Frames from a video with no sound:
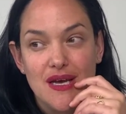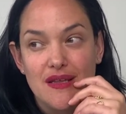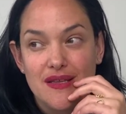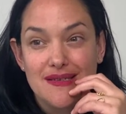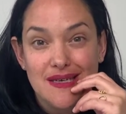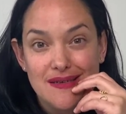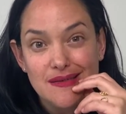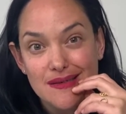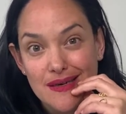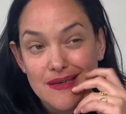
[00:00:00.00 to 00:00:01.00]
they tend to
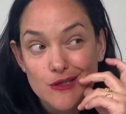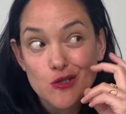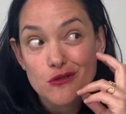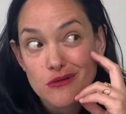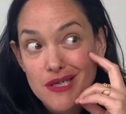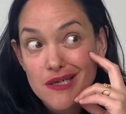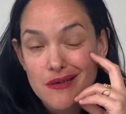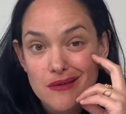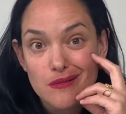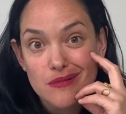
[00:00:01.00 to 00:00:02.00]
kind of trick
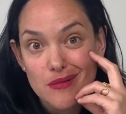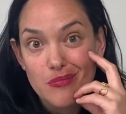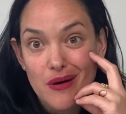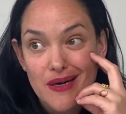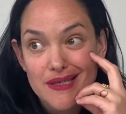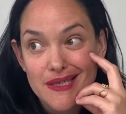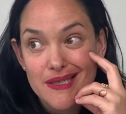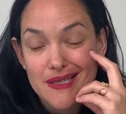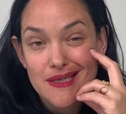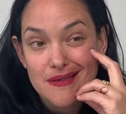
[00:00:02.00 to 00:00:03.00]
the body
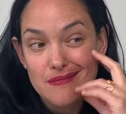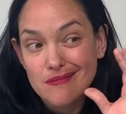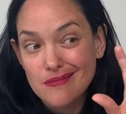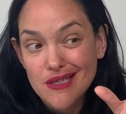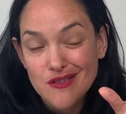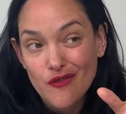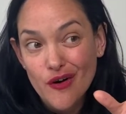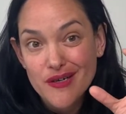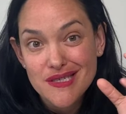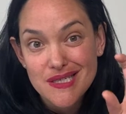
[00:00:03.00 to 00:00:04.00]
in as far
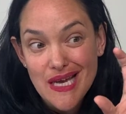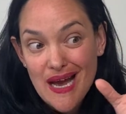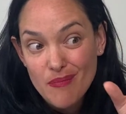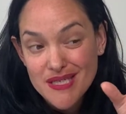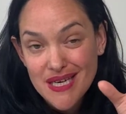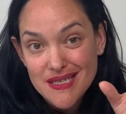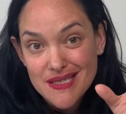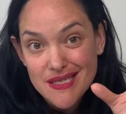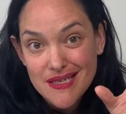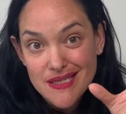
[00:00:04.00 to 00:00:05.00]
as its appetite
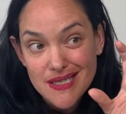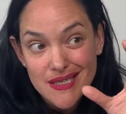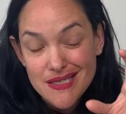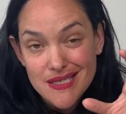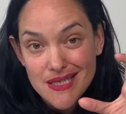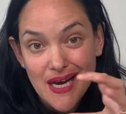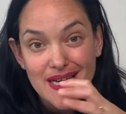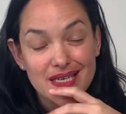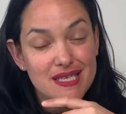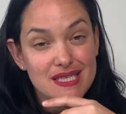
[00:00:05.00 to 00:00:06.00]
sensing and
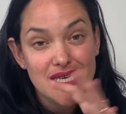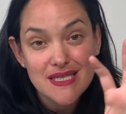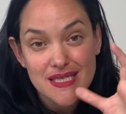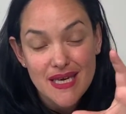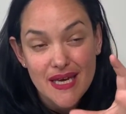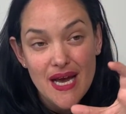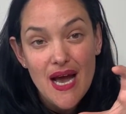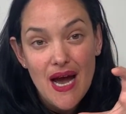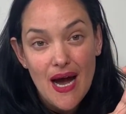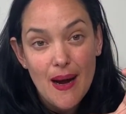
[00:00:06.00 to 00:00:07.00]
satiety sensing
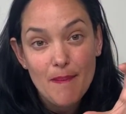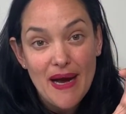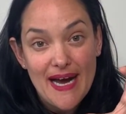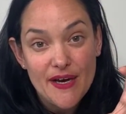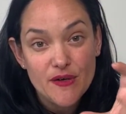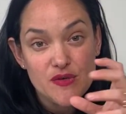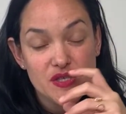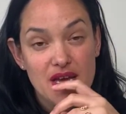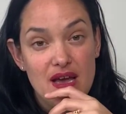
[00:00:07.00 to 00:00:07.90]
patterns.